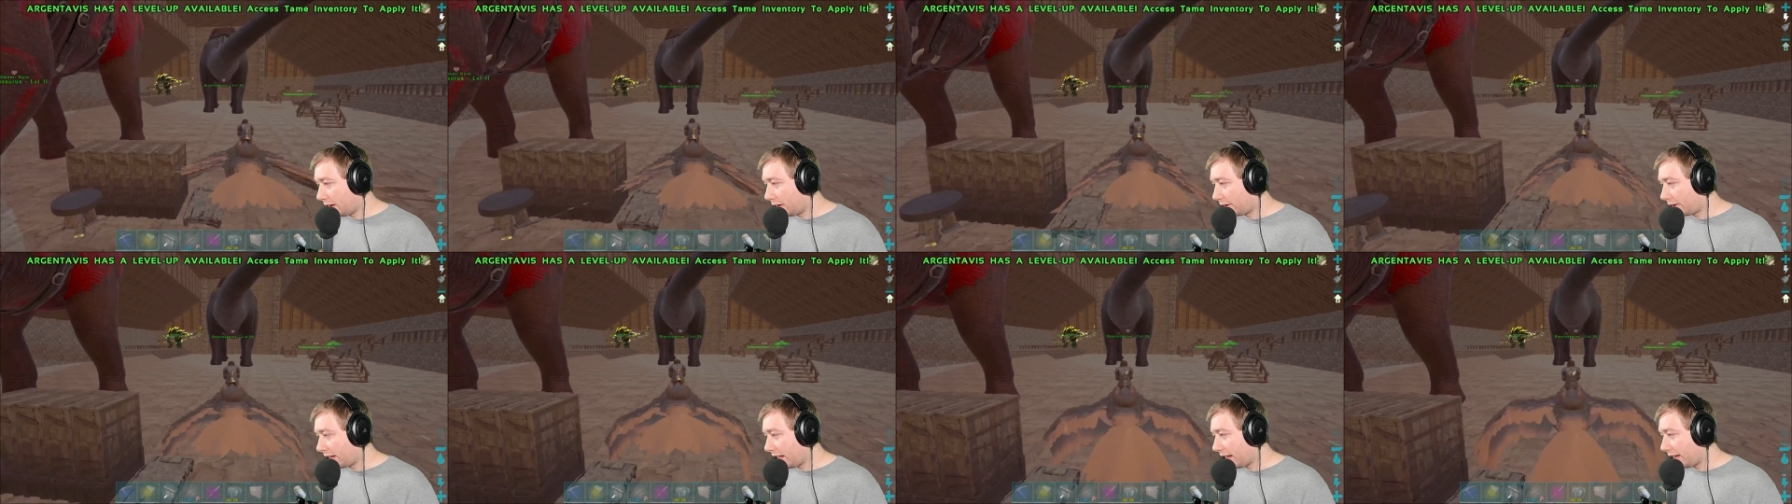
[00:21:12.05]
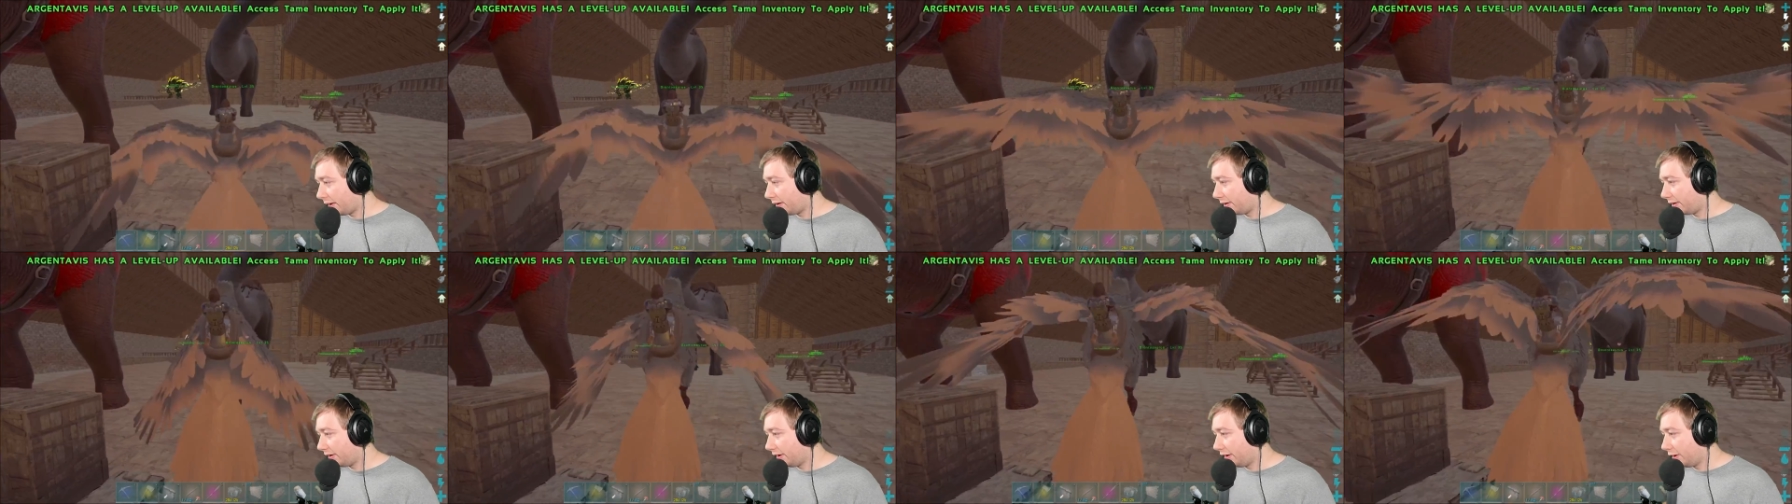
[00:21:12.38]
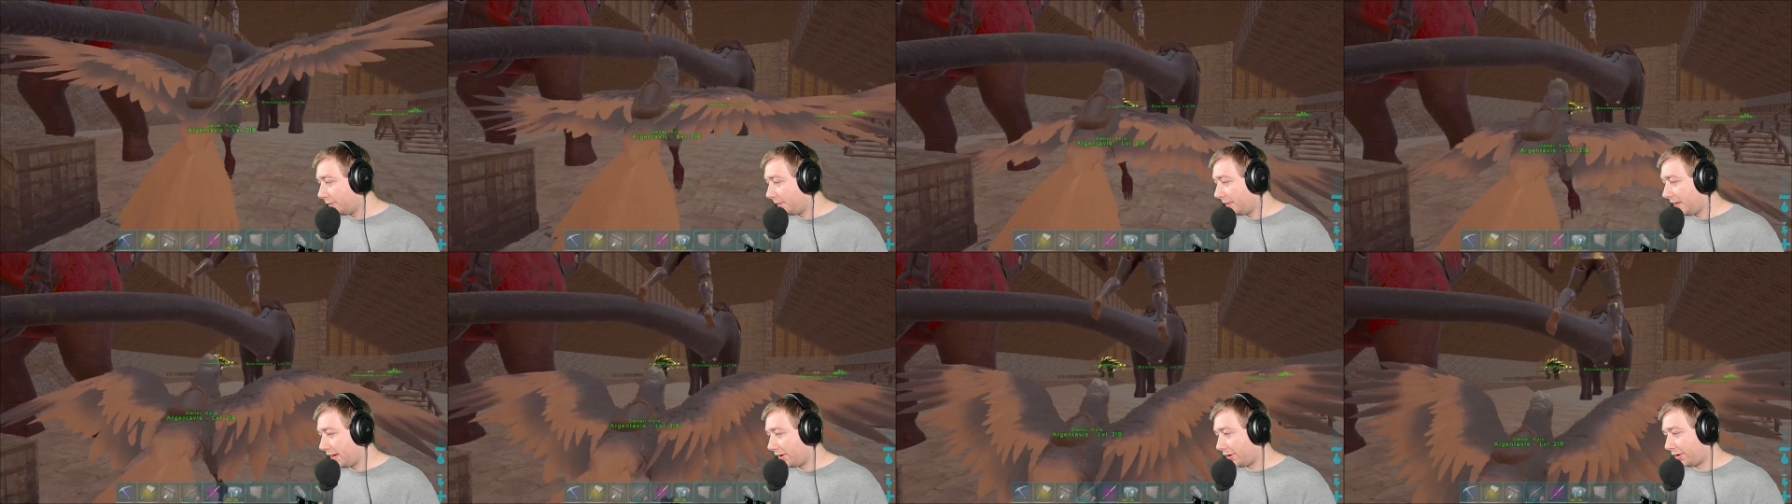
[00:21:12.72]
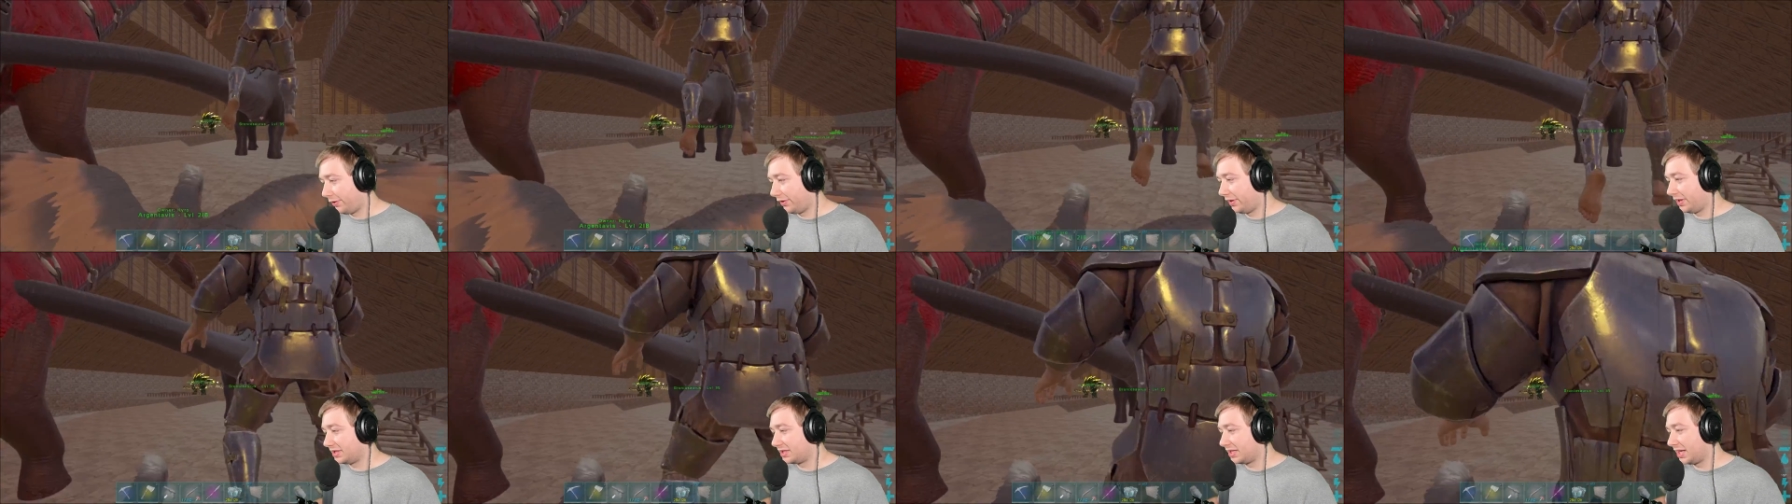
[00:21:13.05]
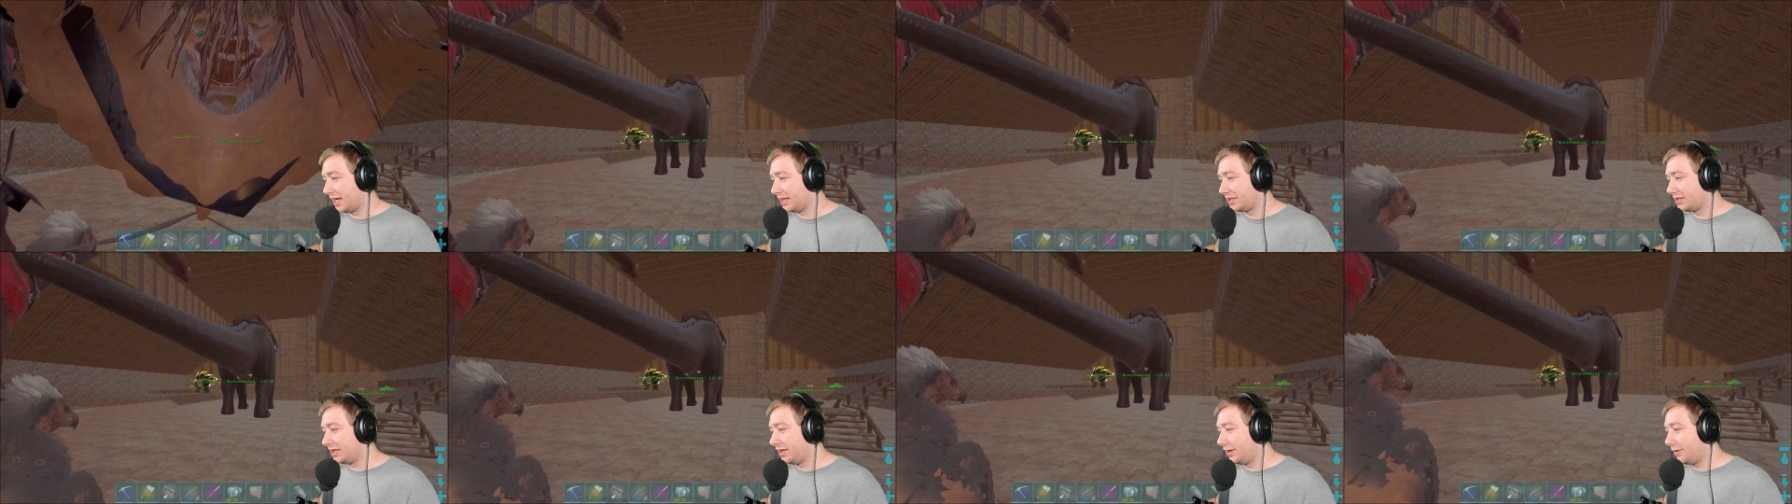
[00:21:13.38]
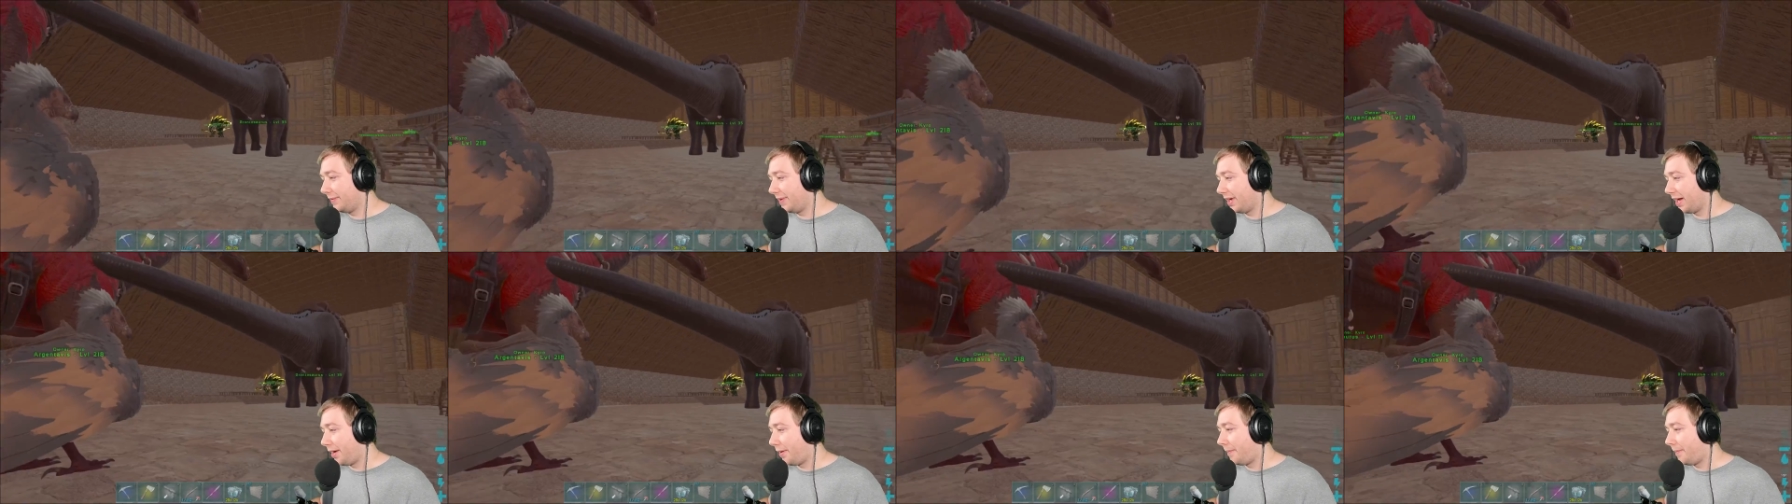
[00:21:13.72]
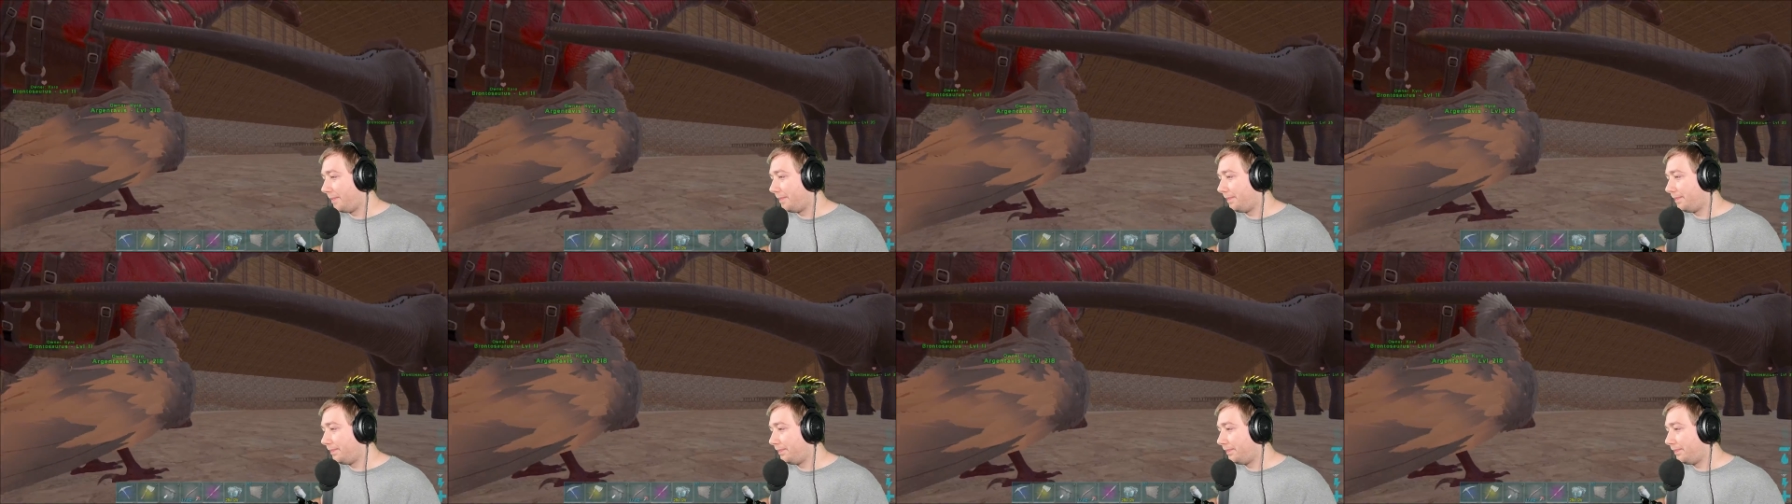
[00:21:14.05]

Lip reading: okay, hear me out on this, guys. Hear me out.